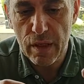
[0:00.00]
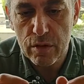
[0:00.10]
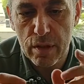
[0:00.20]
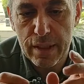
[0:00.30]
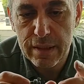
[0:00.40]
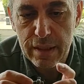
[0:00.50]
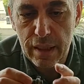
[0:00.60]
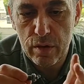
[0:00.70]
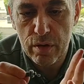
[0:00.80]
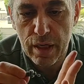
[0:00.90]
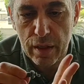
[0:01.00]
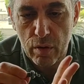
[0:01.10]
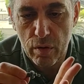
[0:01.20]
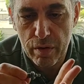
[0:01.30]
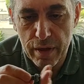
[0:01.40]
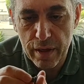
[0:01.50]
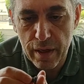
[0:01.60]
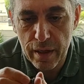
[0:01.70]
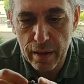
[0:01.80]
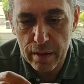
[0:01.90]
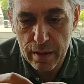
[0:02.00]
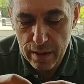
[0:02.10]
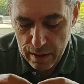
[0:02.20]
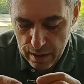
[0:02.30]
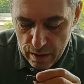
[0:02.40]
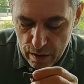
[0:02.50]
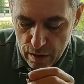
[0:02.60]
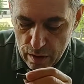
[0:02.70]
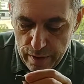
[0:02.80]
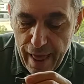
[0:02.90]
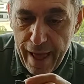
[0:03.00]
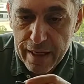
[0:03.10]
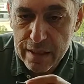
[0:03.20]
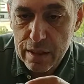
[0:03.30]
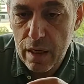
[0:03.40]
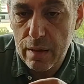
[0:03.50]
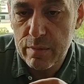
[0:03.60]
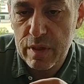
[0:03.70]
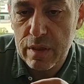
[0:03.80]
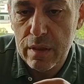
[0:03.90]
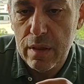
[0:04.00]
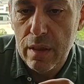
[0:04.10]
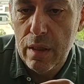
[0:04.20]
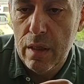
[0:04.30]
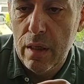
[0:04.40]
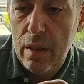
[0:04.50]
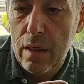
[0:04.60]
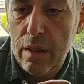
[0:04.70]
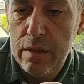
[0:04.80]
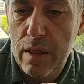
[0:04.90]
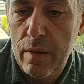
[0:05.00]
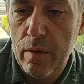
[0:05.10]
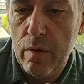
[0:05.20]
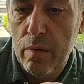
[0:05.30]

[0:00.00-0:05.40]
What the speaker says: So let's see, you got an O-ring here. Next comes is a